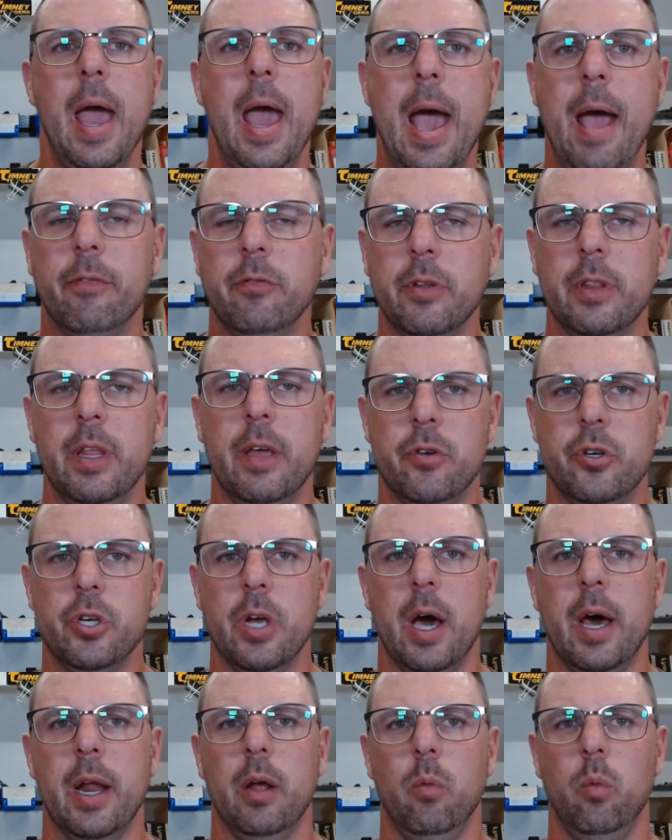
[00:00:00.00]
after they've
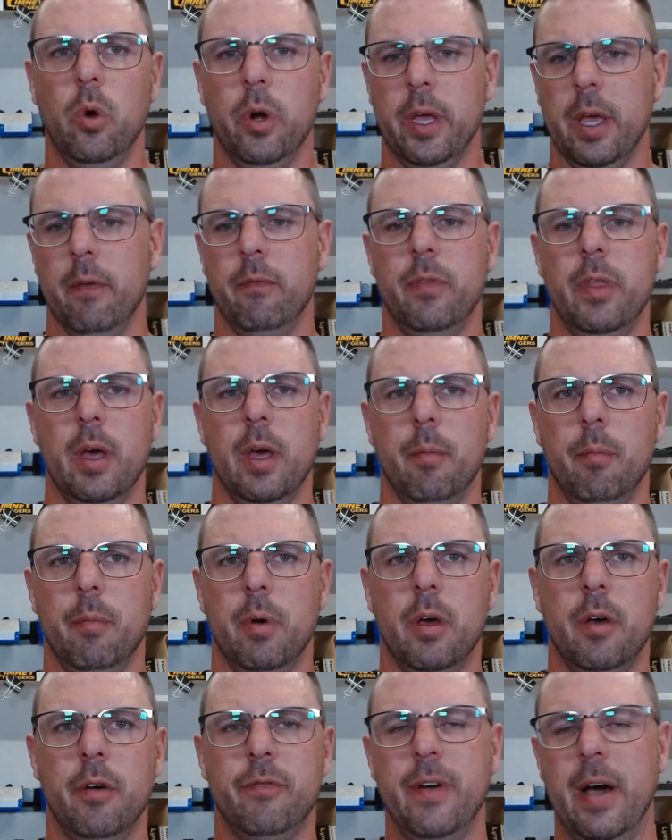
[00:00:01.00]
shot it, we'll give them
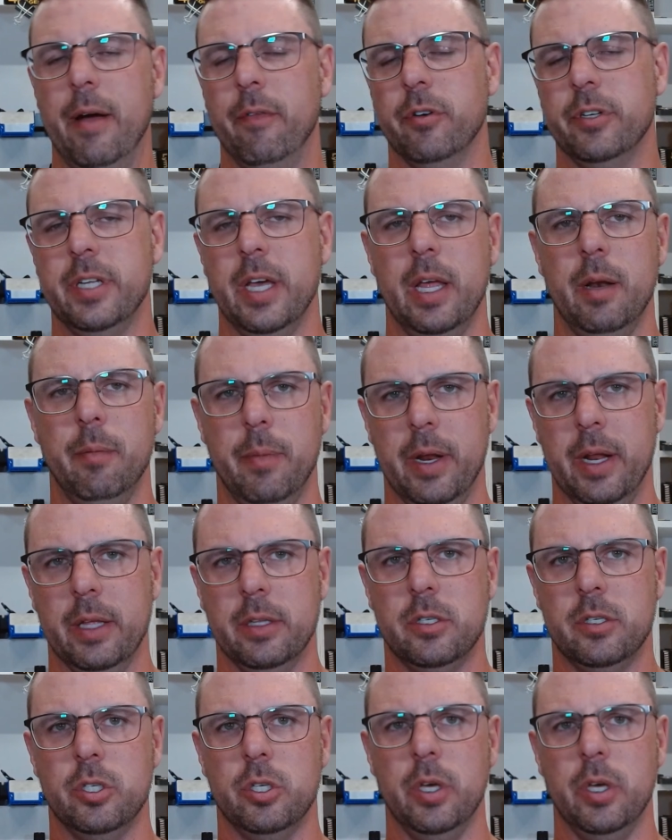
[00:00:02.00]
5 or 10 minutes